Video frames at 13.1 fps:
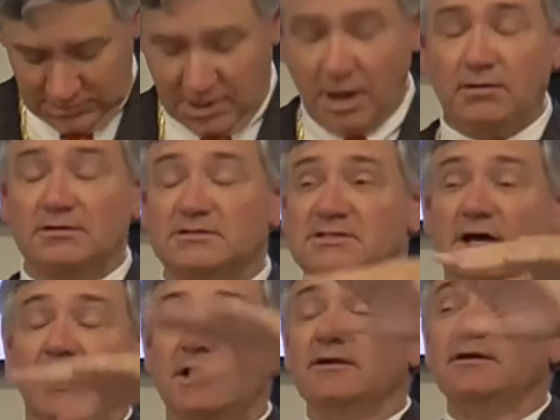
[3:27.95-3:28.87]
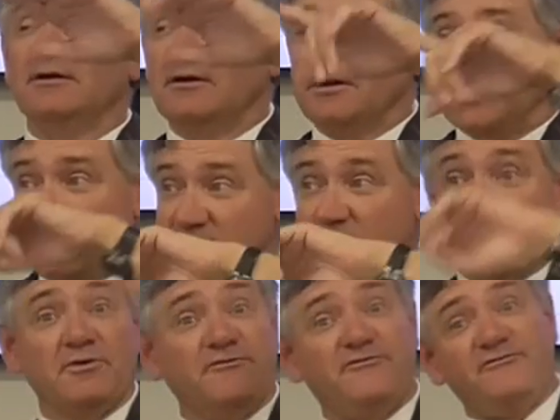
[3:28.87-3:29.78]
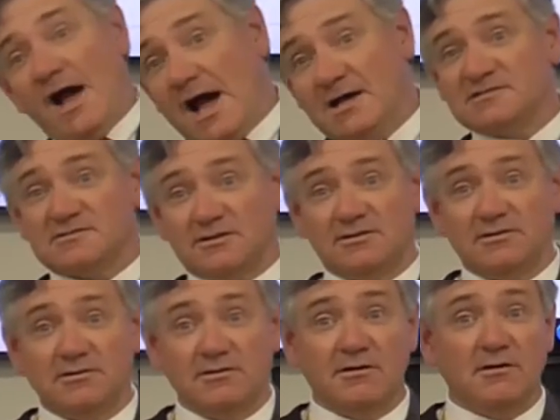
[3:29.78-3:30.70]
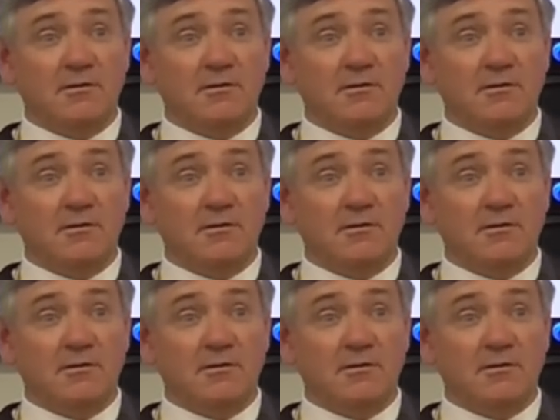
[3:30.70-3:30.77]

dollar sign, he's going faster